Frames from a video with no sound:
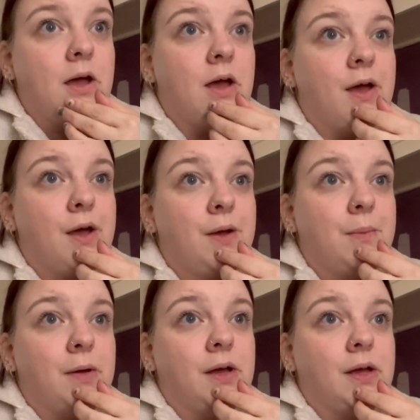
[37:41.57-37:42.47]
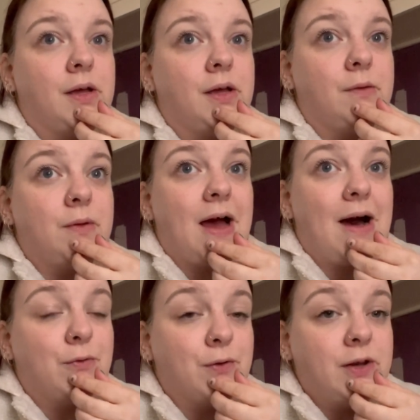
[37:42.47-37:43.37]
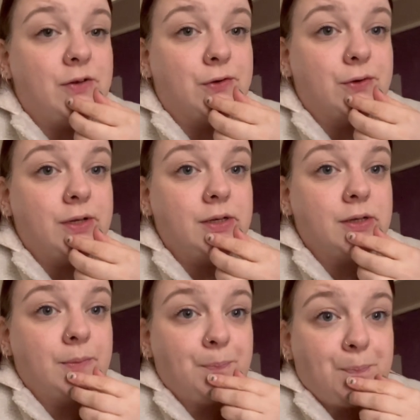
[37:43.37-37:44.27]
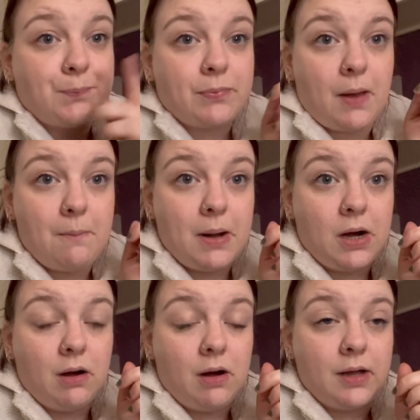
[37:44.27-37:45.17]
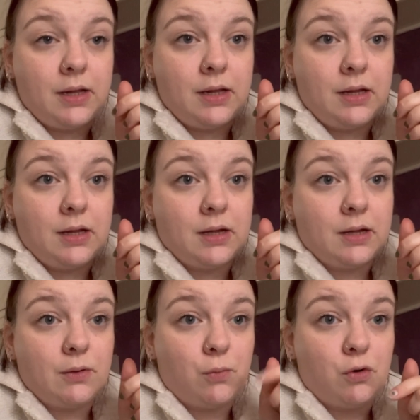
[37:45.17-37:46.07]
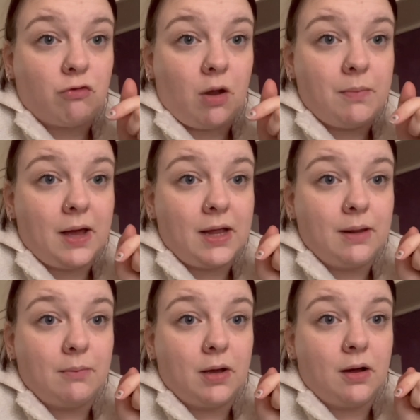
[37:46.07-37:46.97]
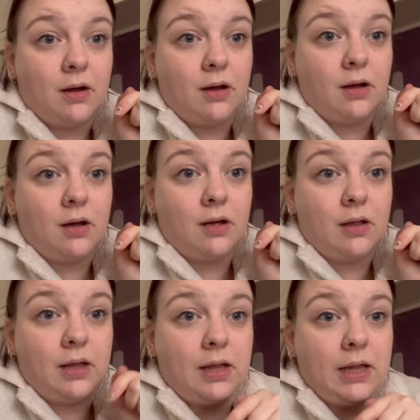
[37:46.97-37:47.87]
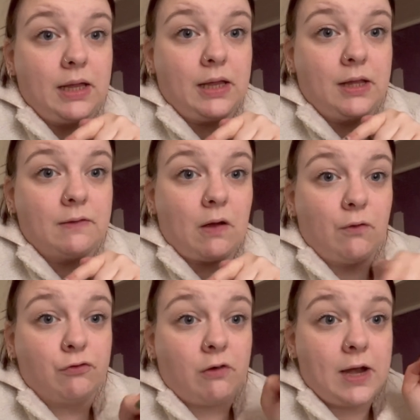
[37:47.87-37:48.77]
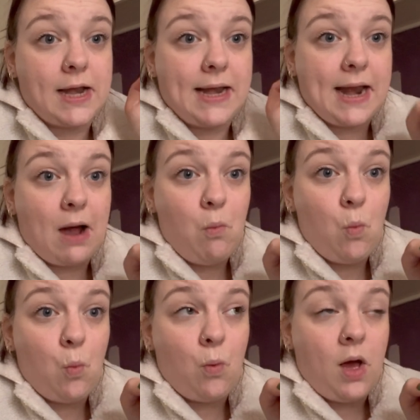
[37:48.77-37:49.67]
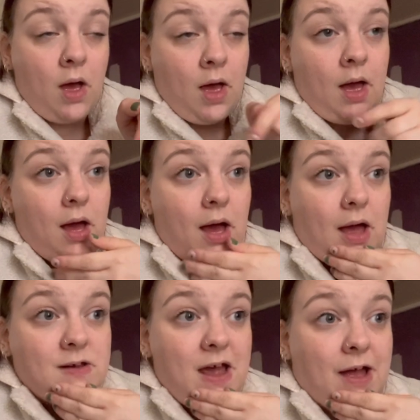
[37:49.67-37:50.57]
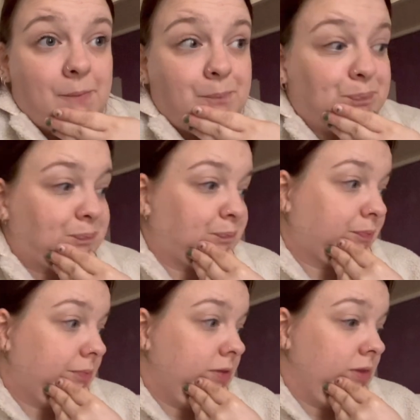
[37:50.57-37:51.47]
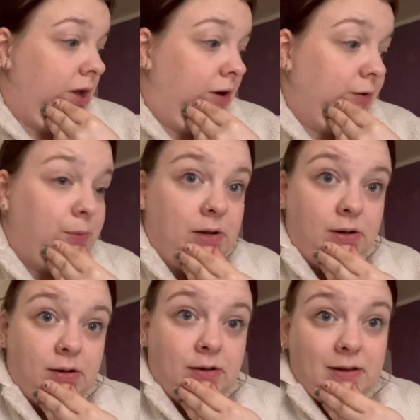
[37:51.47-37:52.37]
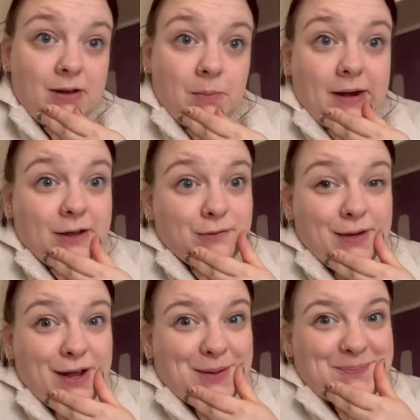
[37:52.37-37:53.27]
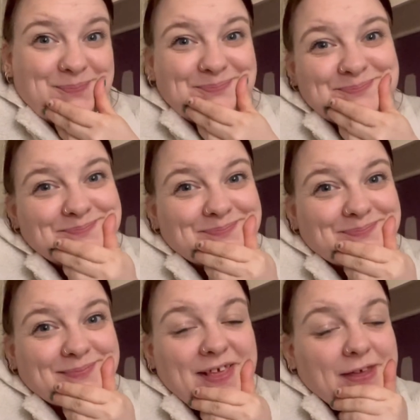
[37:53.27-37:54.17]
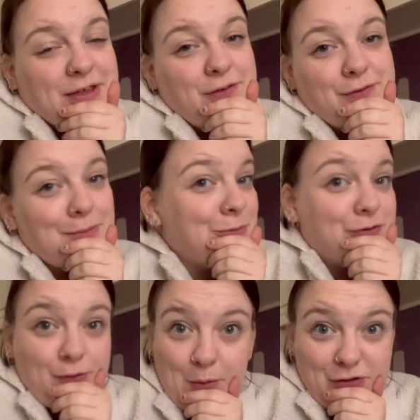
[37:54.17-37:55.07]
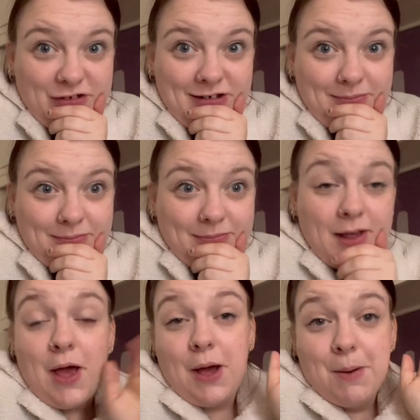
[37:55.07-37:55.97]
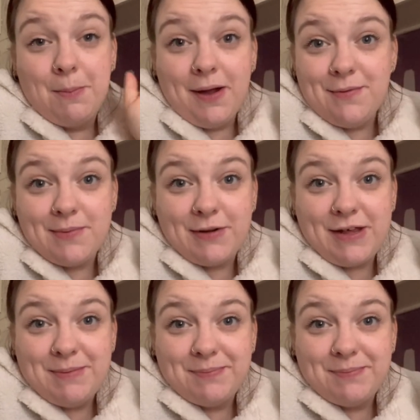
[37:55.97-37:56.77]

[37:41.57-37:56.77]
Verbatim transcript: Um if you have already joined, my wardrobe name is on screen now. And yeah, I will see you in my next video. Thank you so much for watching. Bye everybody.